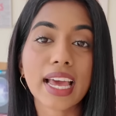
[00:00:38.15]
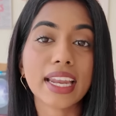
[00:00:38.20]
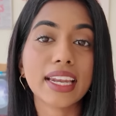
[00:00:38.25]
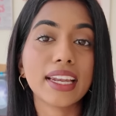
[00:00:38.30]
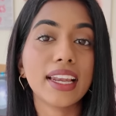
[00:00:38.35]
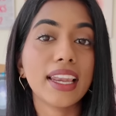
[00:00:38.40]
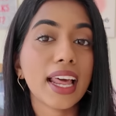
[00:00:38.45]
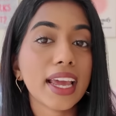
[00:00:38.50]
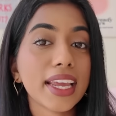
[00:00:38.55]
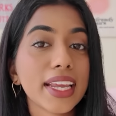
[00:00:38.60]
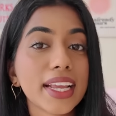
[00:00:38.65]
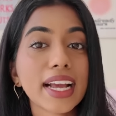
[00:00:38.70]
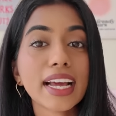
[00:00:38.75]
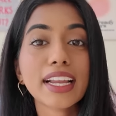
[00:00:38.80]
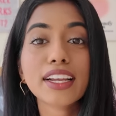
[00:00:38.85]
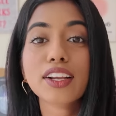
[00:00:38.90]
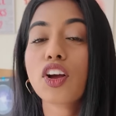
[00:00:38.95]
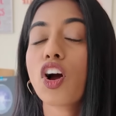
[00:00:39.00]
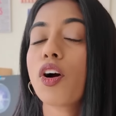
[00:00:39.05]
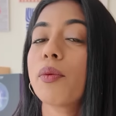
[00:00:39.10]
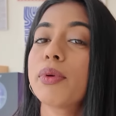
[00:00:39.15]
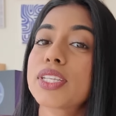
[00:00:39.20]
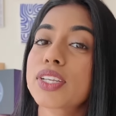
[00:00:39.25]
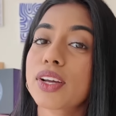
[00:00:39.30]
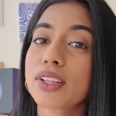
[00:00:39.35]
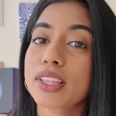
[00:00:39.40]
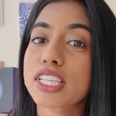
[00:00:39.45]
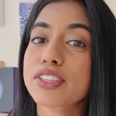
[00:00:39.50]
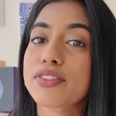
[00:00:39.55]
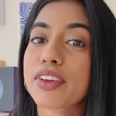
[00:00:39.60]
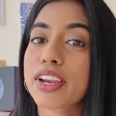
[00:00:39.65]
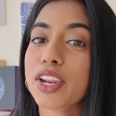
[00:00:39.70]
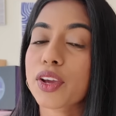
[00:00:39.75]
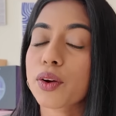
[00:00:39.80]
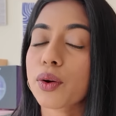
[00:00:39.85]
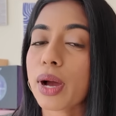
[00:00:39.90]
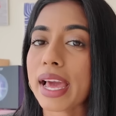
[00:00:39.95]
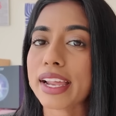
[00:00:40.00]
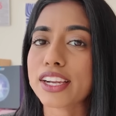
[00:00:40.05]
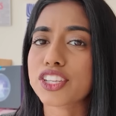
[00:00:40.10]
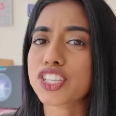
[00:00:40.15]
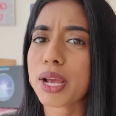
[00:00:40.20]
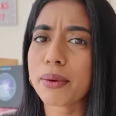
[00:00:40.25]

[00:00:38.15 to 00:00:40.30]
and like and comment on this video and